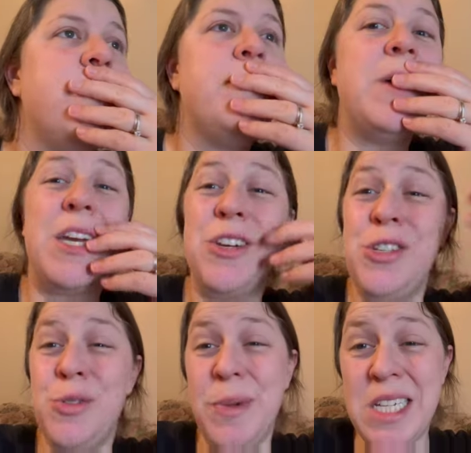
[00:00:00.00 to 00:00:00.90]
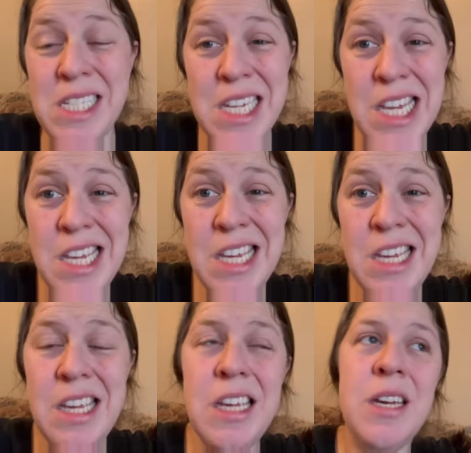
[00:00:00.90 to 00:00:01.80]
I could do my
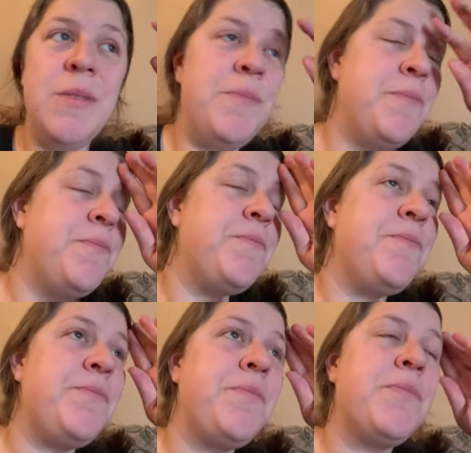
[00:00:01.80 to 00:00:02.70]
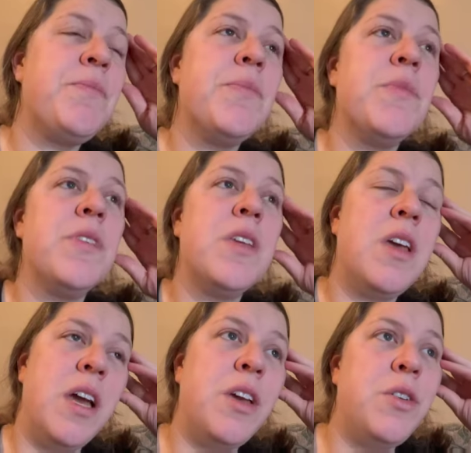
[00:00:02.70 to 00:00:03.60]
tee.
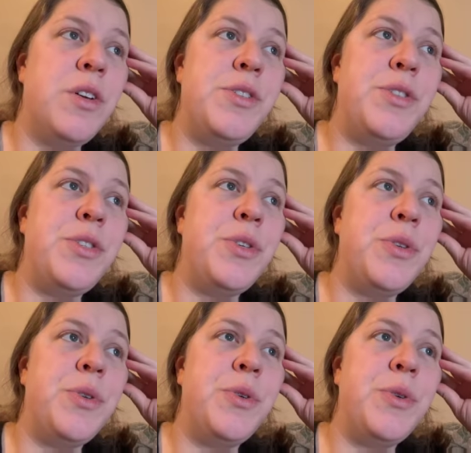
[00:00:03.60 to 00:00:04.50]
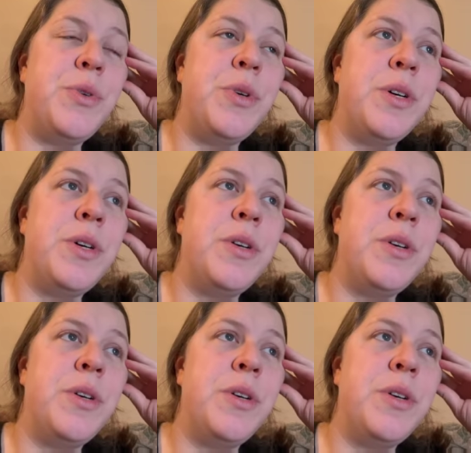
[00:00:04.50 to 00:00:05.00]
I could do